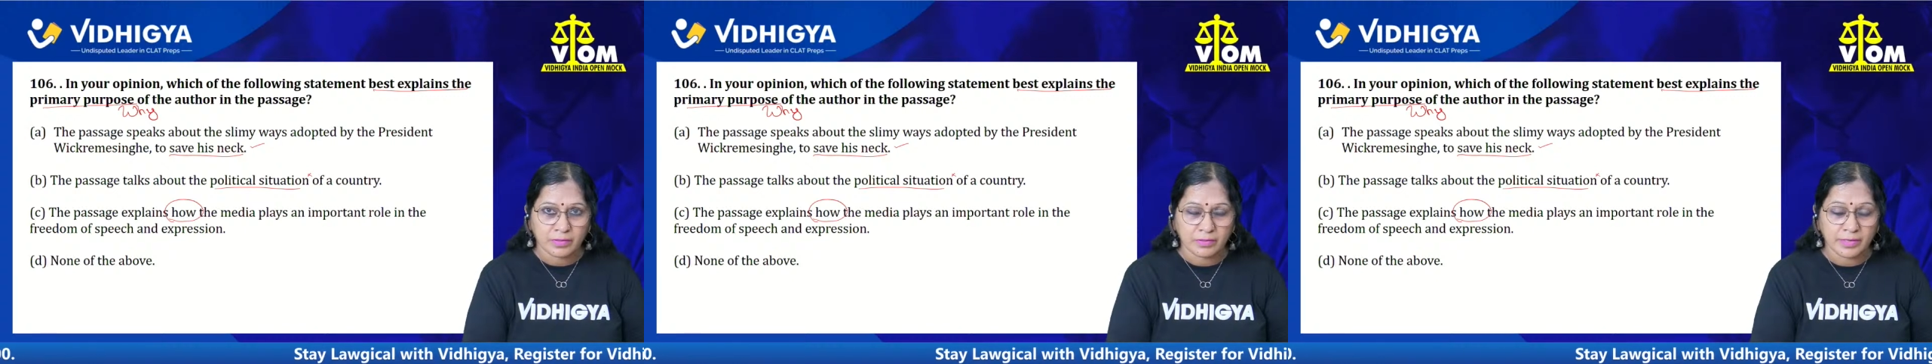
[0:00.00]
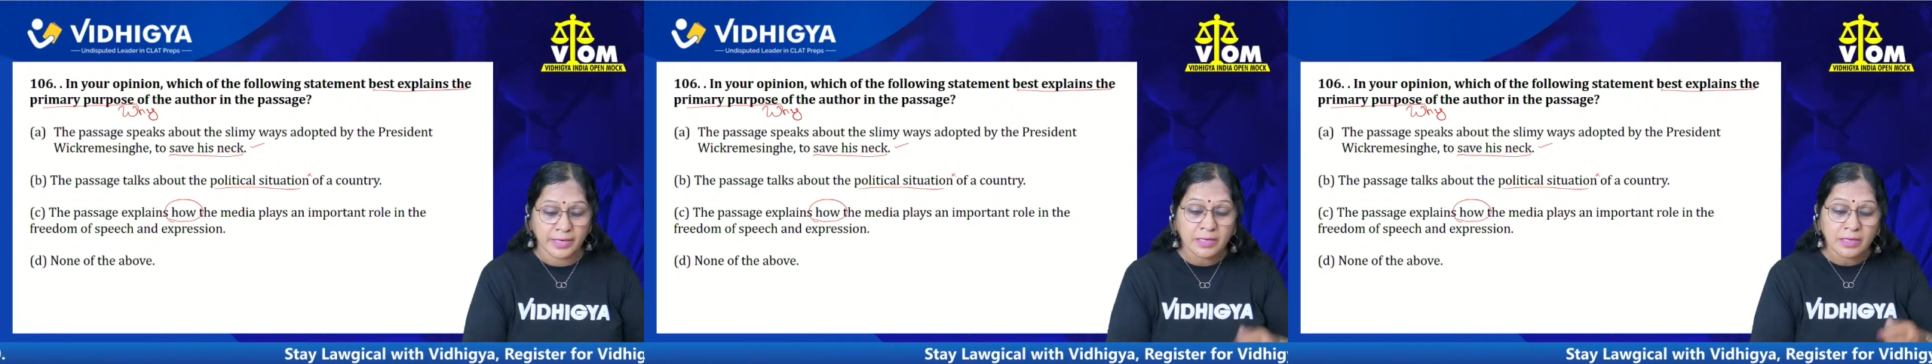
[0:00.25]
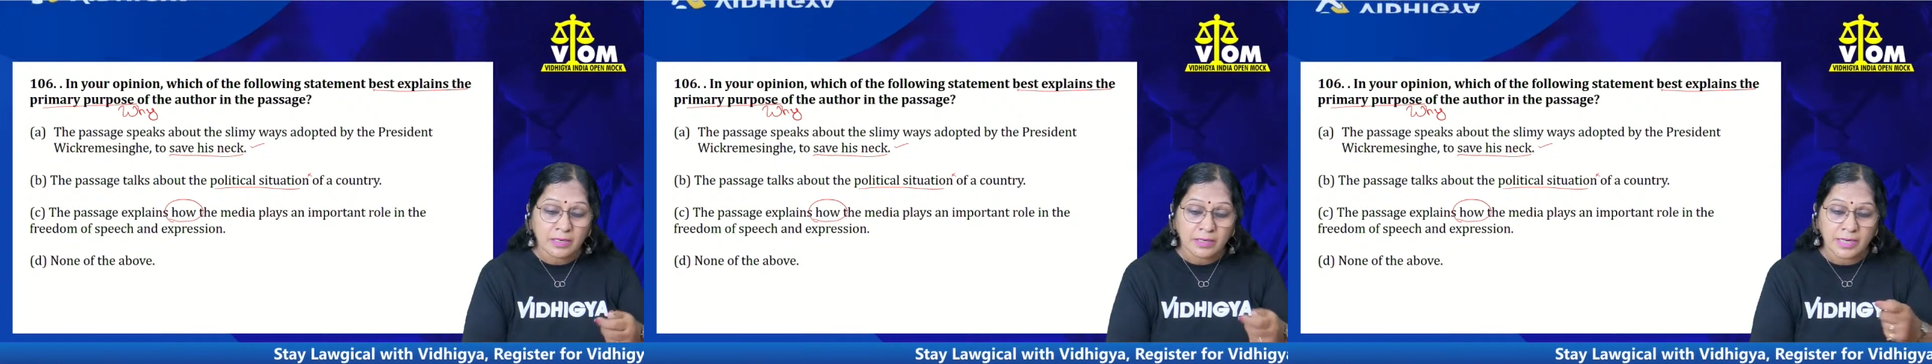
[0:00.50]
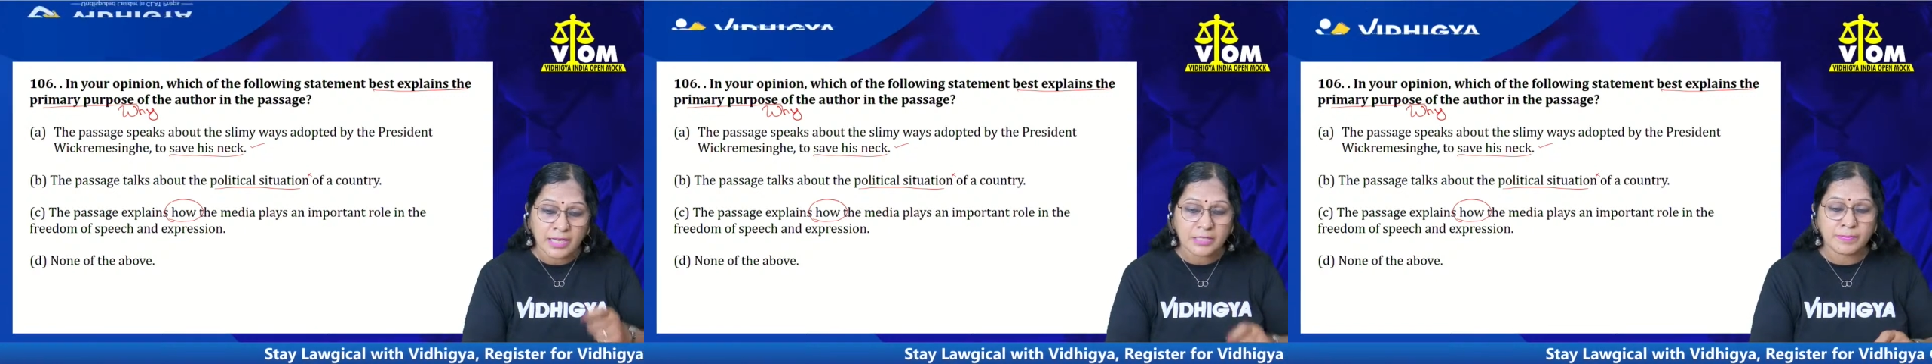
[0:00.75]
right?
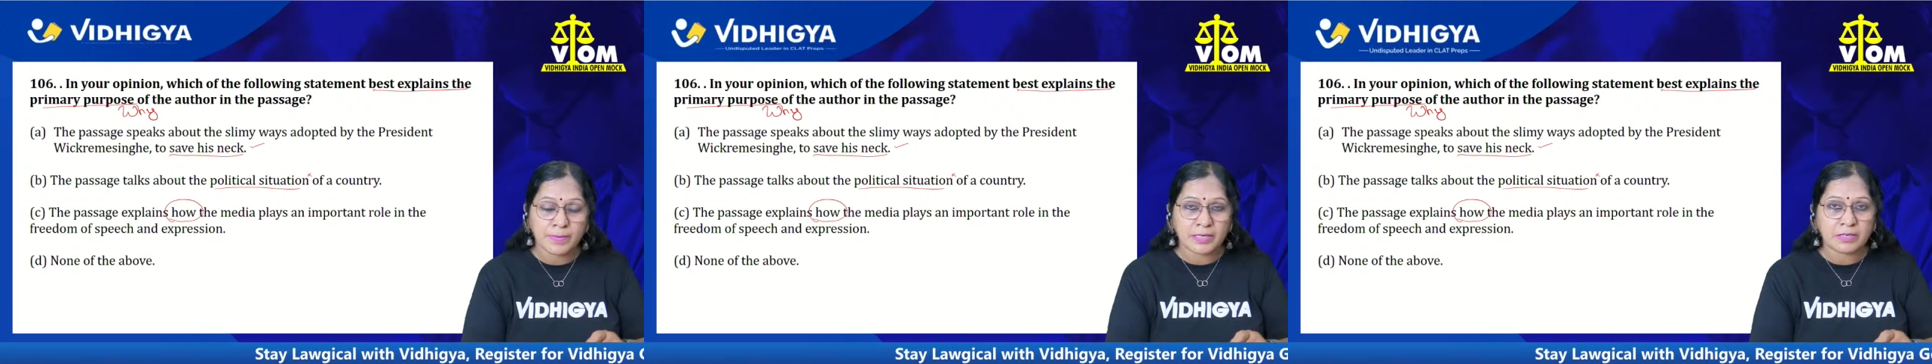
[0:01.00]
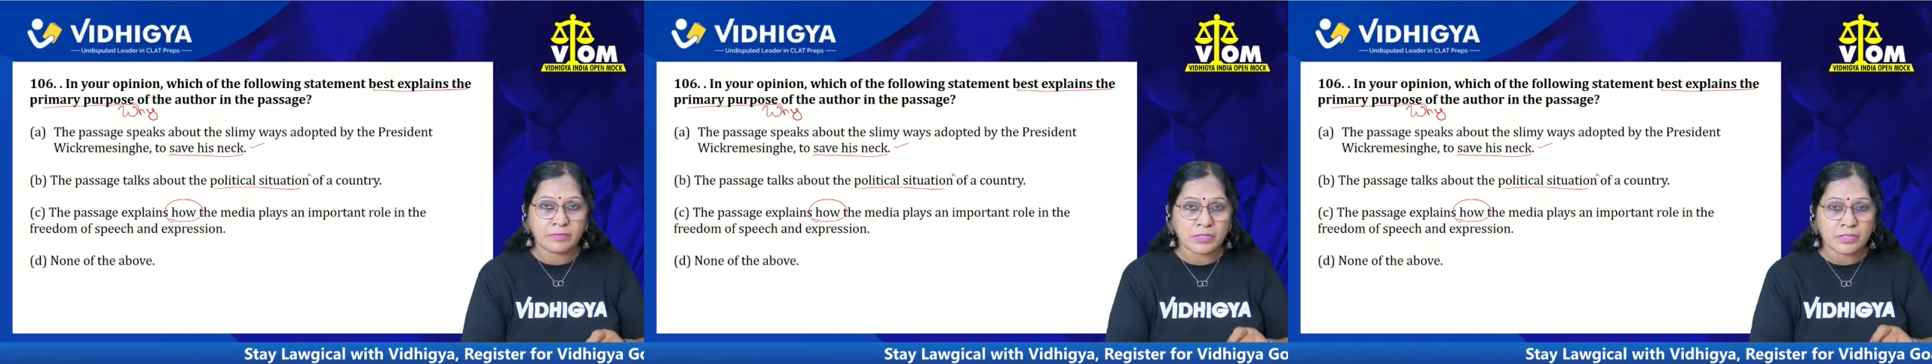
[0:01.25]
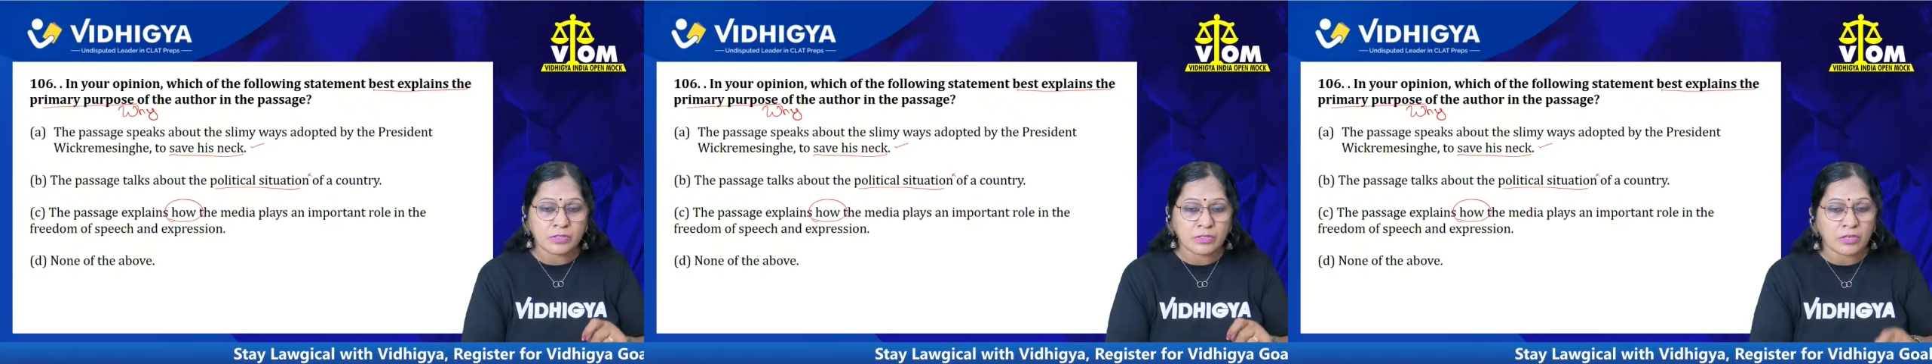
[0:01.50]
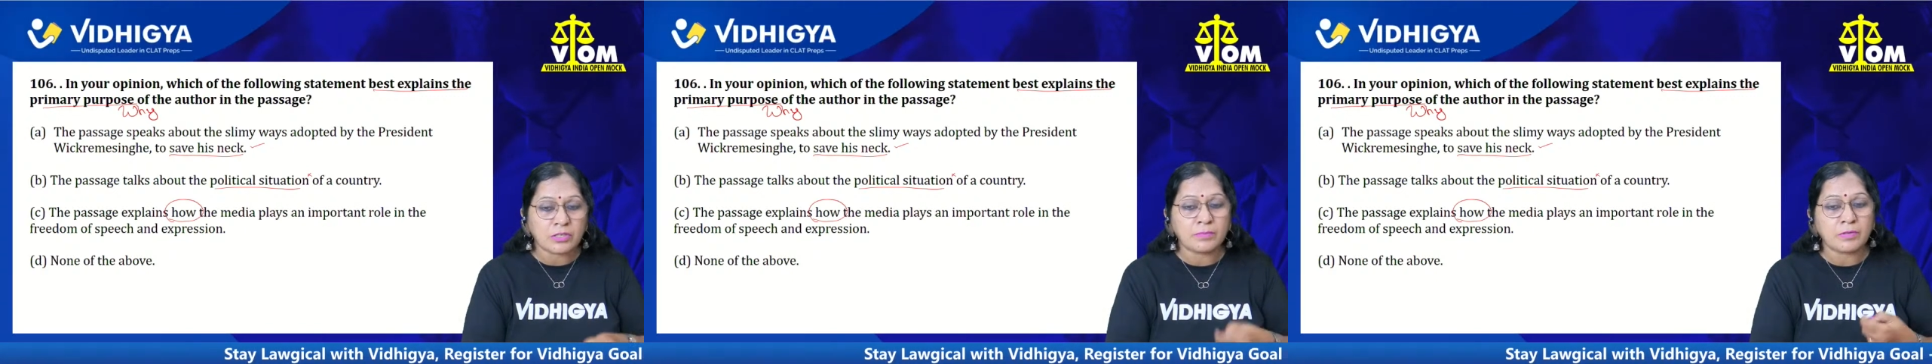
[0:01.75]
Last paragraph also
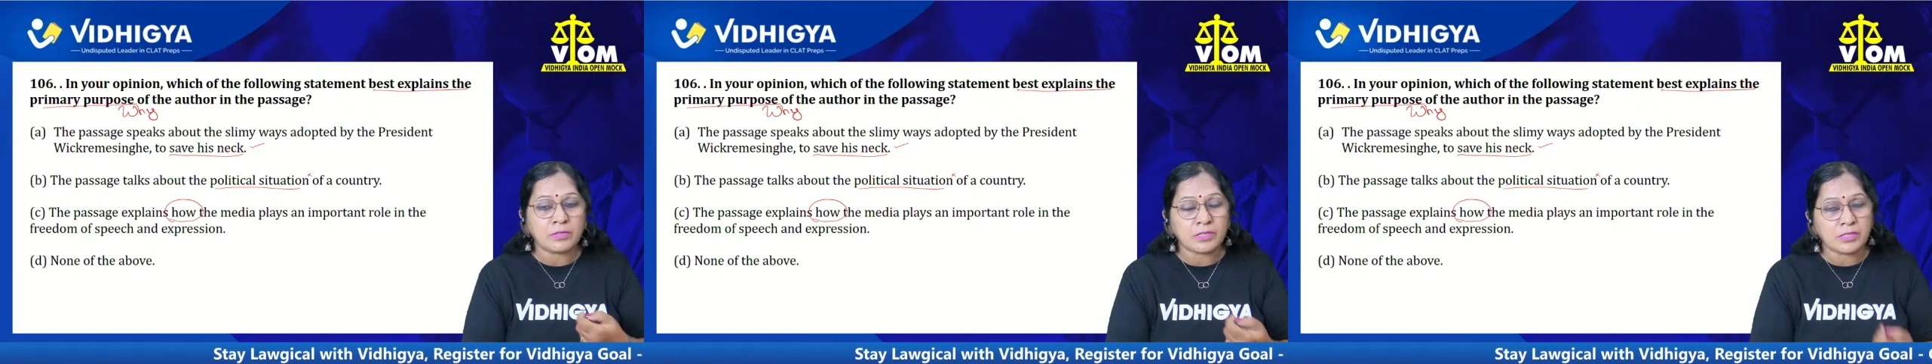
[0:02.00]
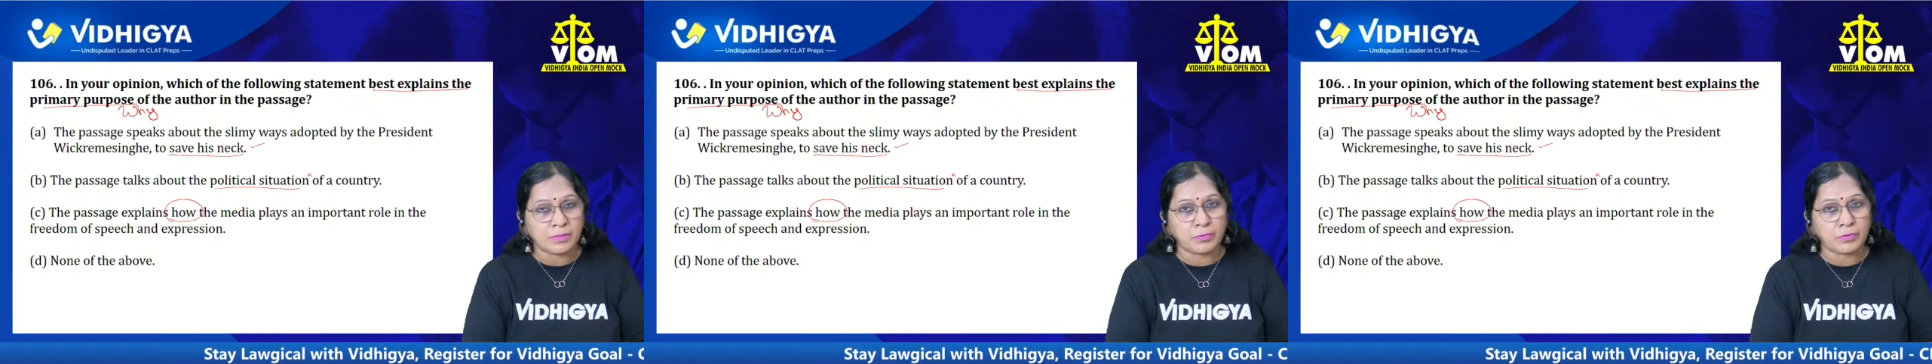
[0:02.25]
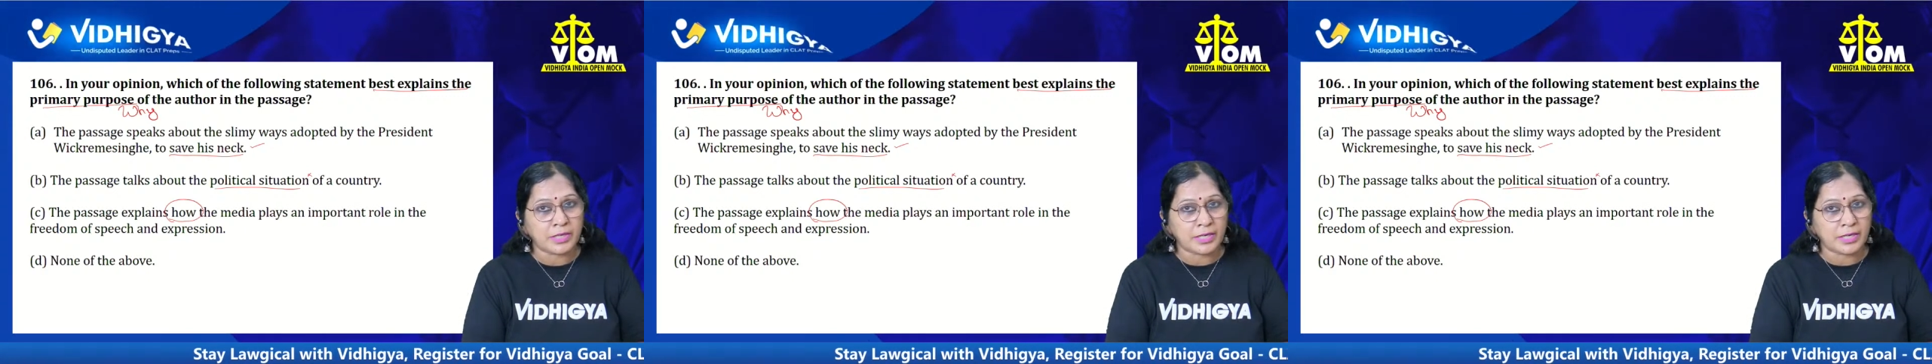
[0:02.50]
talked about the support